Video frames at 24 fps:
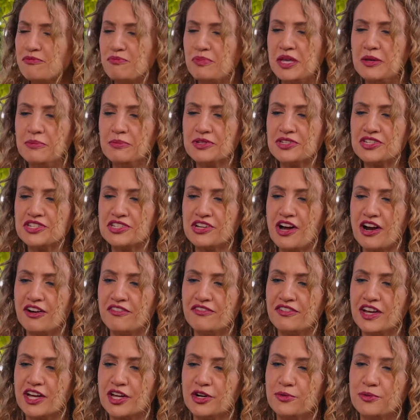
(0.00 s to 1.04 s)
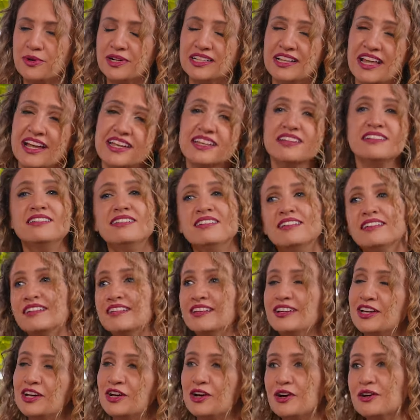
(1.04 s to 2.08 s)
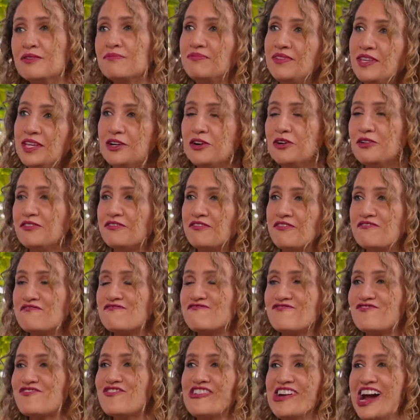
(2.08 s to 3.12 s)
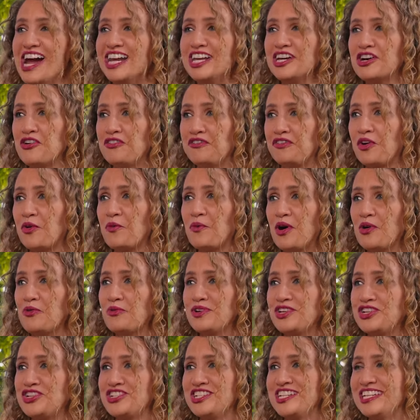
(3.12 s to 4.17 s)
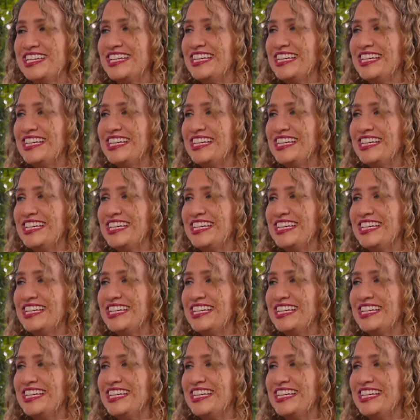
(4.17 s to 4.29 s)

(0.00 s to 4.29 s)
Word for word: of people starving, and we're like. Oh, you know, fretting over what we should